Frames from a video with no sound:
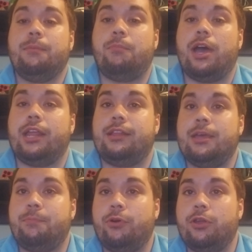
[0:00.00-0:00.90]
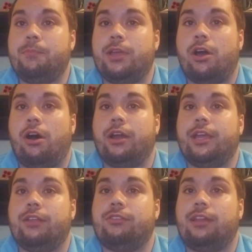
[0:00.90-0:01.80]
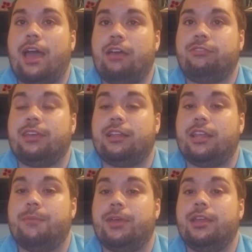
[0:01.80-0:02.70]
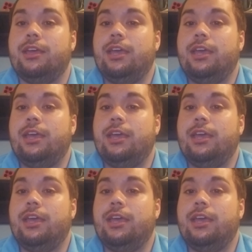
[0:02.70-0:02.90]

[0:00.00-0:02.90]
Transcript: but it did put it beyond its elastic limit,